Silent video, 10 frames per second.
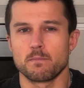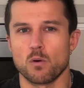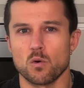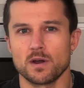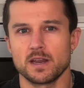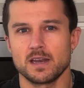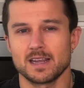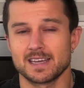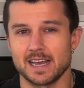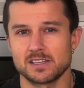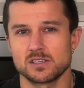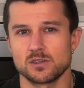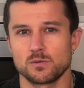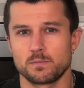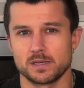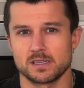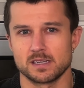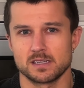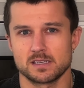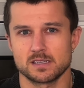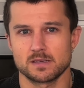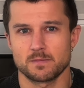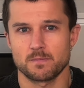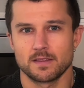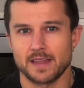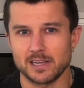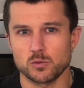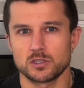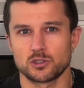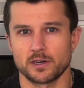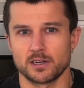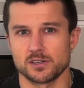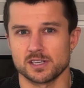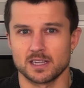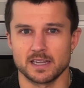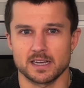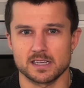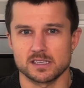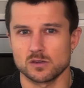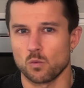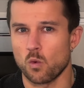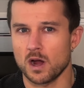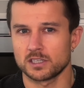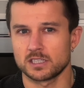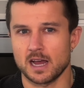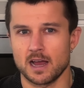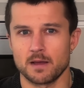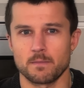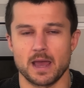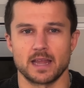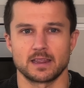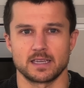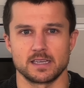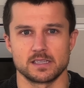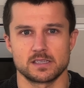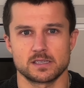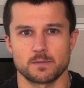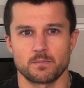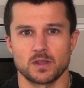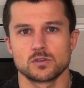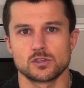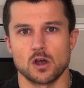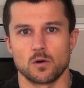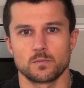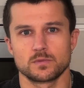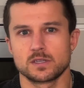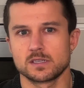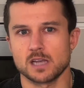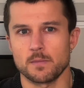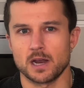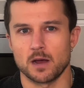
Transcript: boring gets you business. That's what triggers clicks, watch time, and leads. So, to sum it